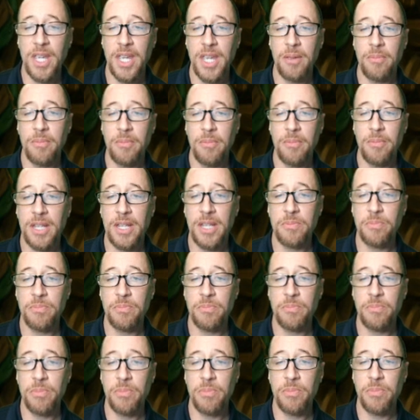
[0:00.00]
Like, this
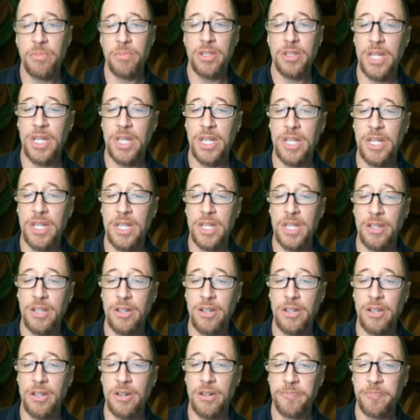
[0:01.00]
pawn looks weak still.